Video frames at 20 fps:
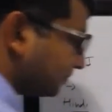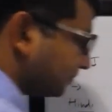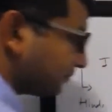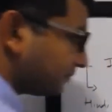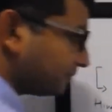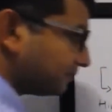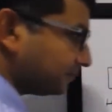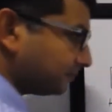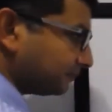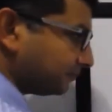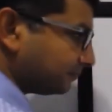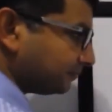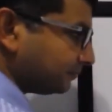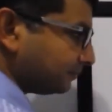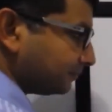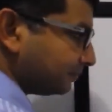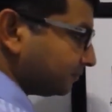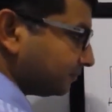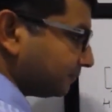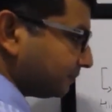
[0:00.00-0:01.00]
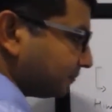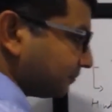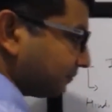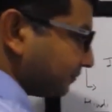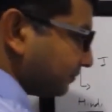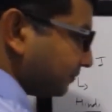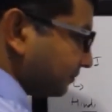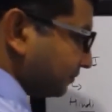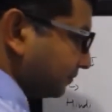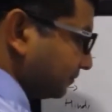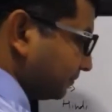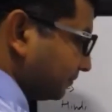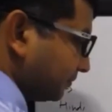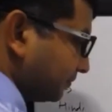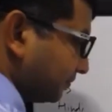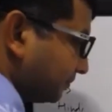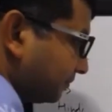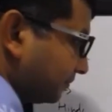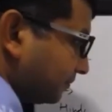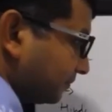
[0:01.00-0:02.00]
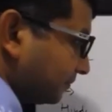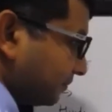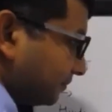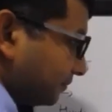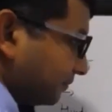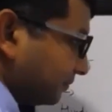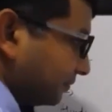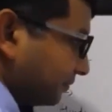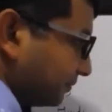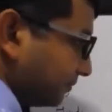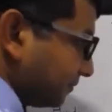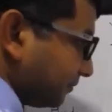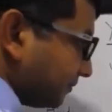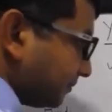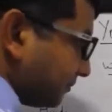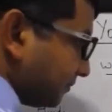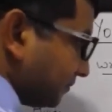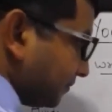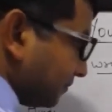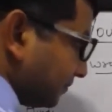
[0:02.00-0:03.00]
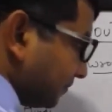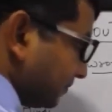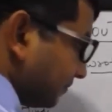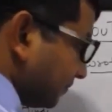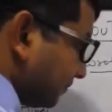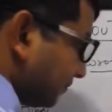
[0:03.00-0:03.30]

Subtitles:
because likha is masculine singular.